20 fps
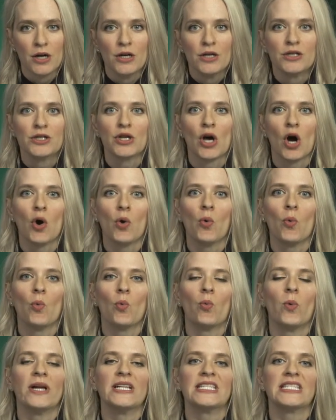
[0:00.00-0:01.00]
So
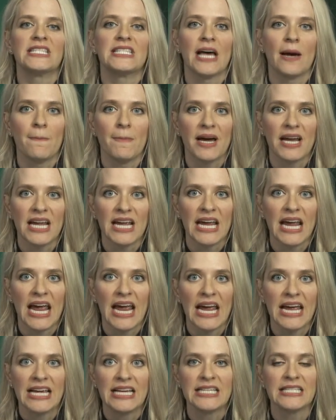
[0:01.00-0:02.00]
when somebody
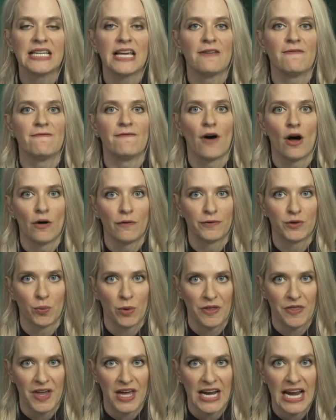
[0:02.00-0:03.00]
is involved
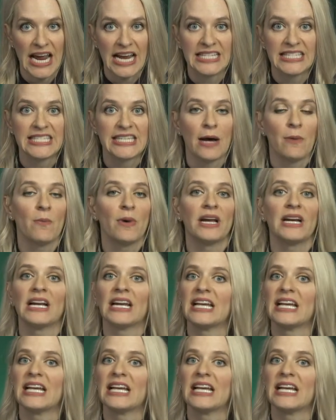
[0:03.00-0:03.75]
with it and someone,